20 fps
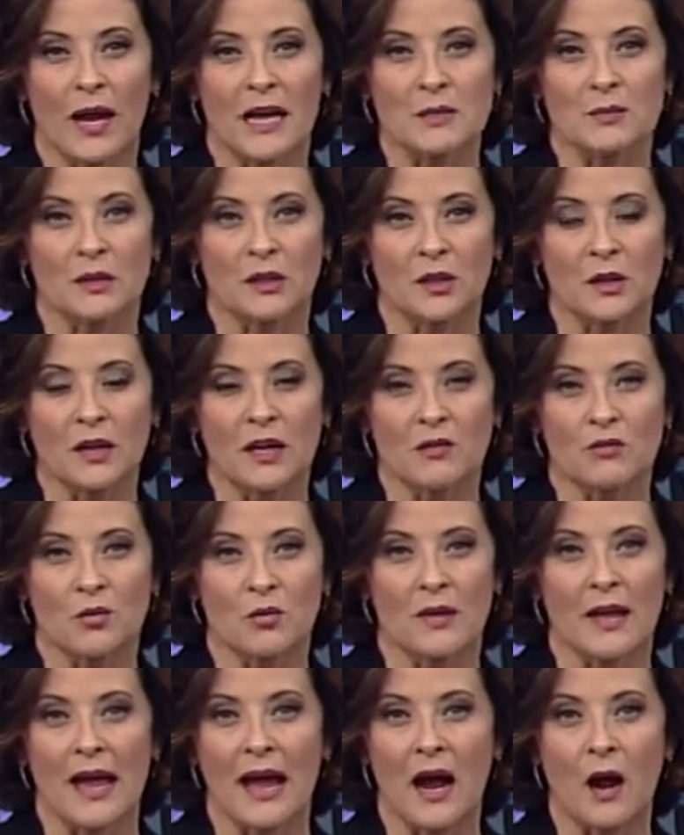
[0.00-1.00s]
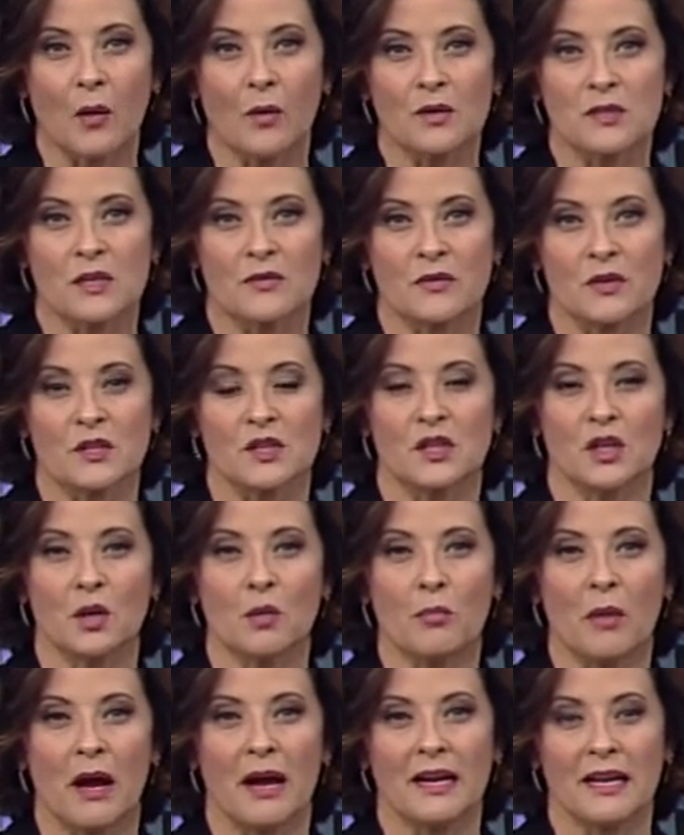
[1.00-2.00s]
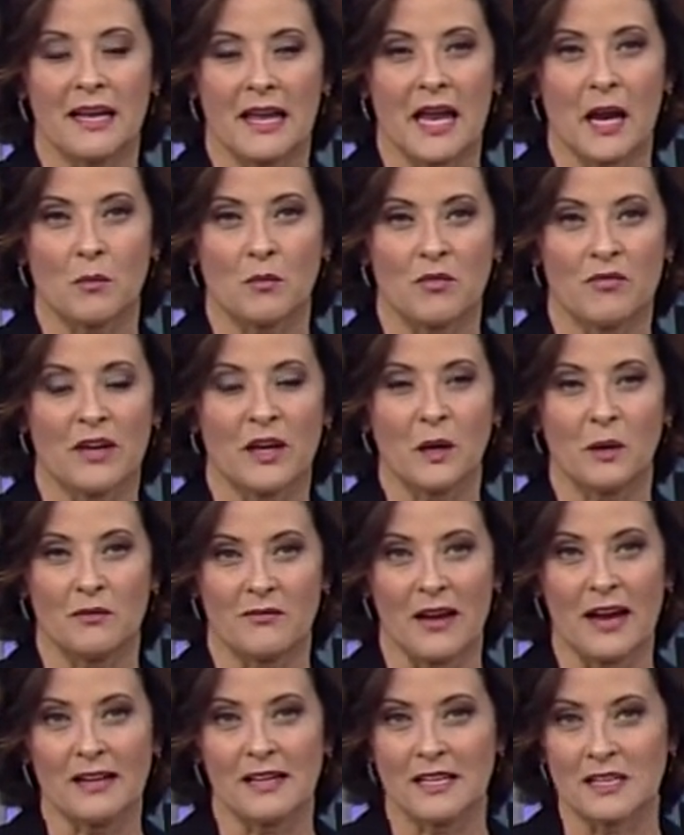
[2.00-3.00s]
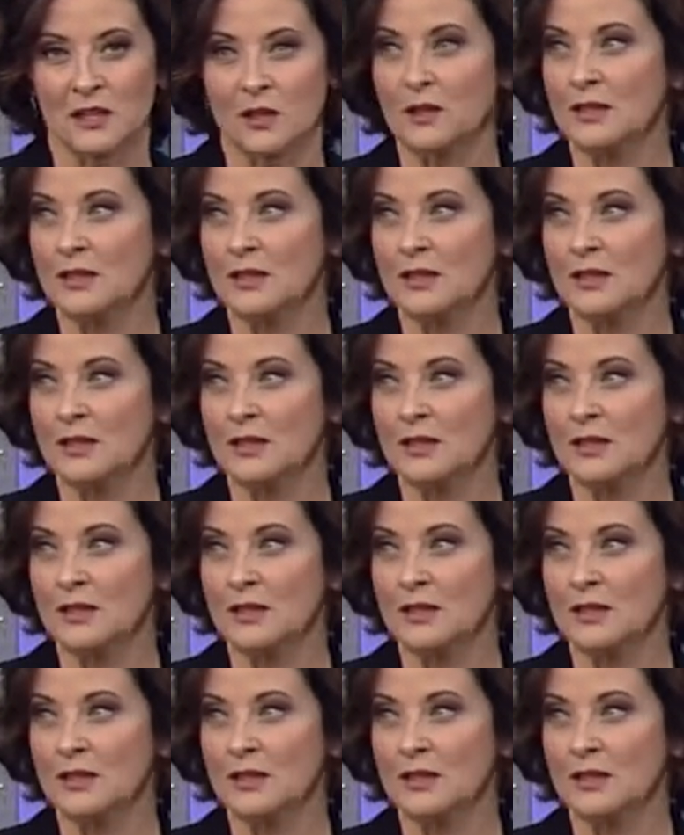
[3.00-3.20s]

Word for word: has been looking through the hours of this new body camera video. In fact, he's